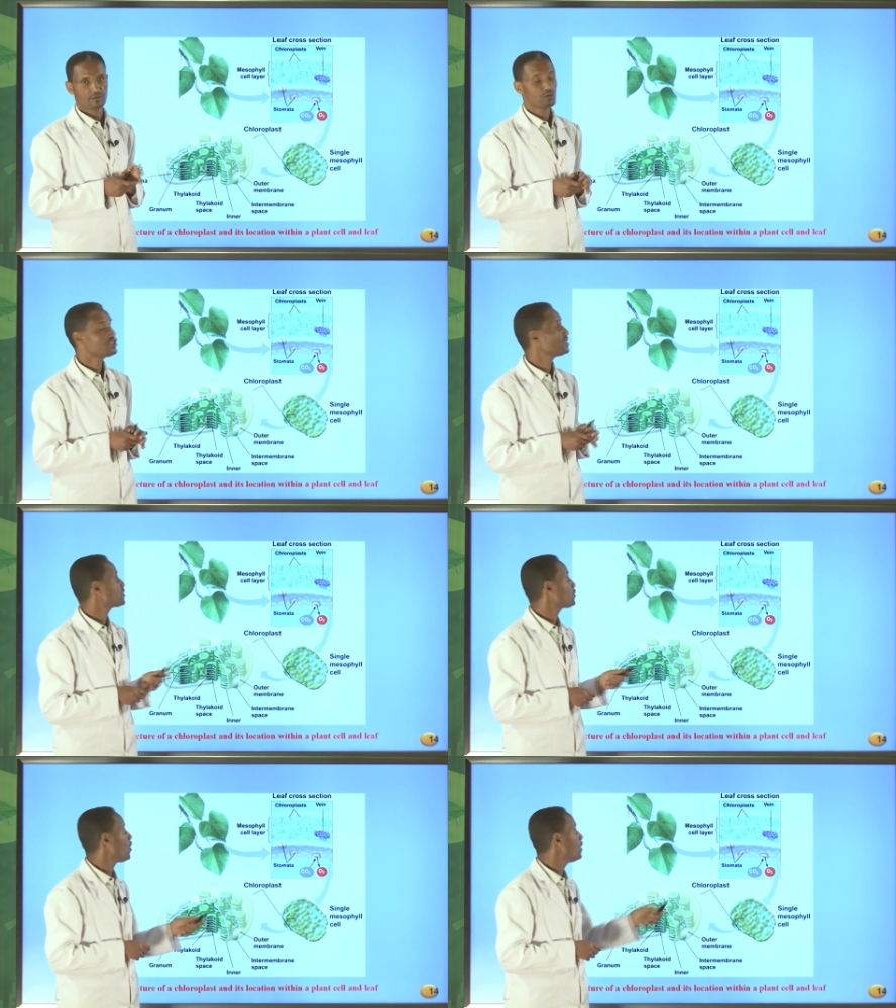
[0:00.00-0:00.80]
which
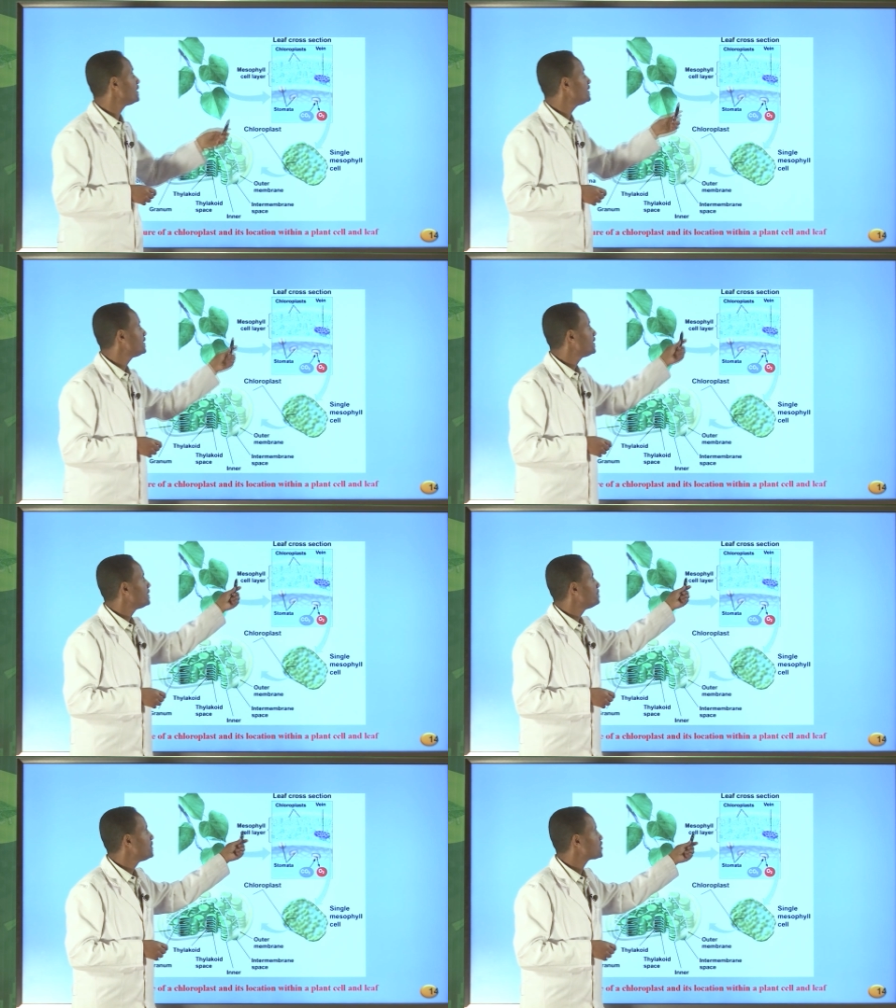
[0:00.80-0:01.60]
is called
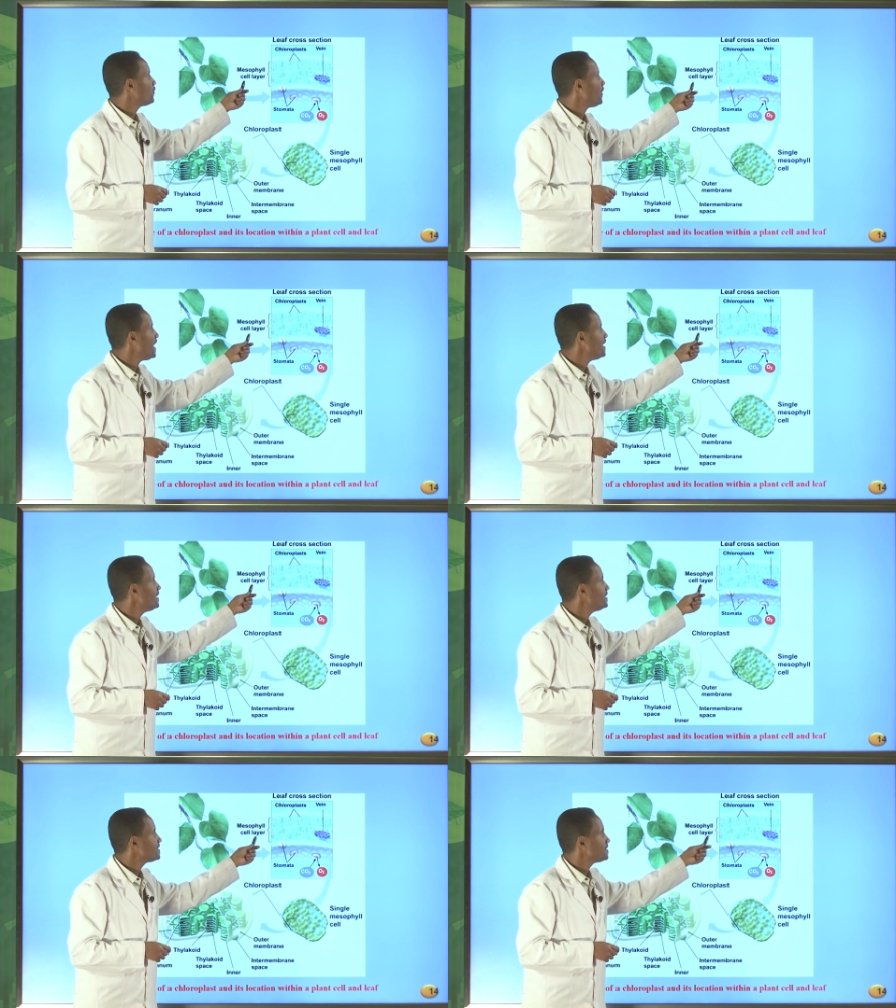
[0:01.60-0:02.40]

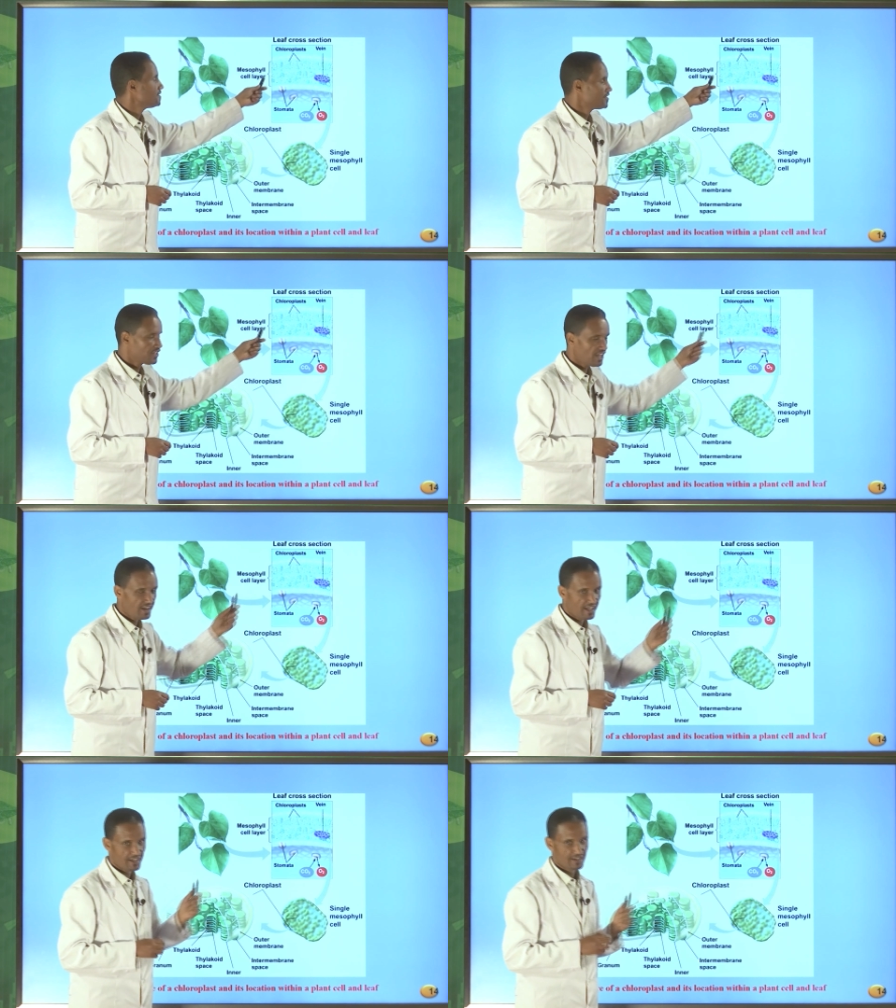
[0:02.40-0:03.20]
mesophyll cell
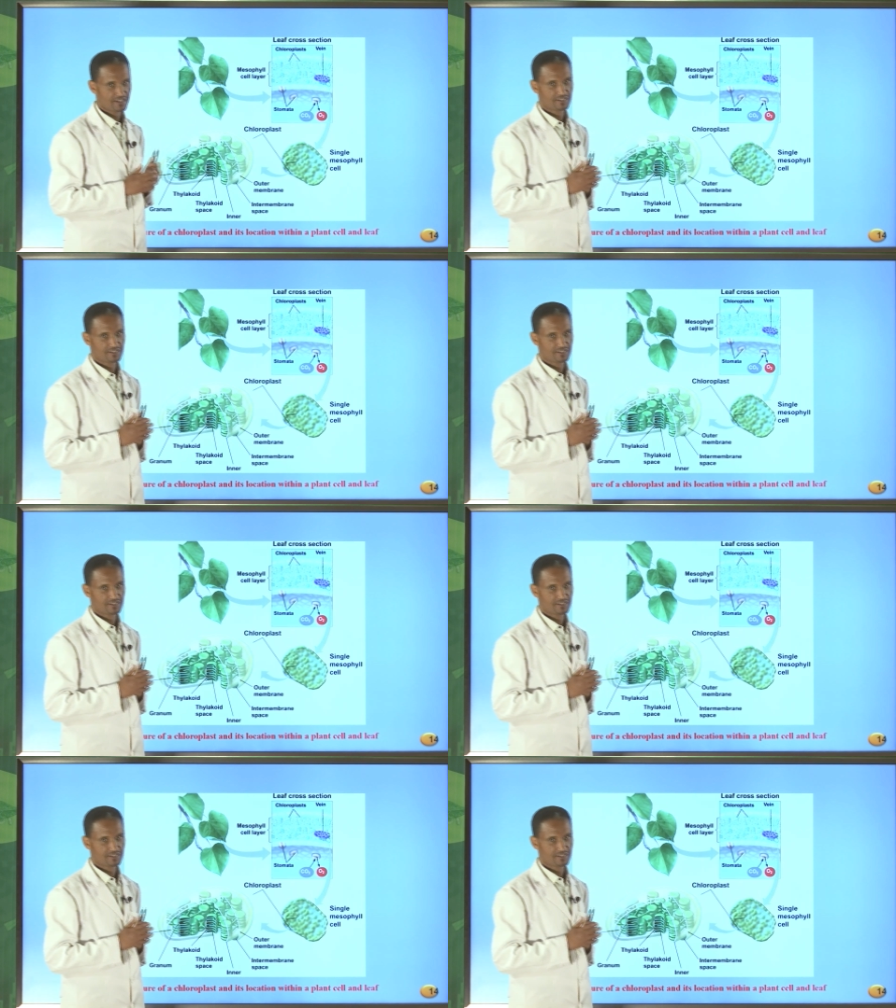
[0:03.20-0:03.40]
layer.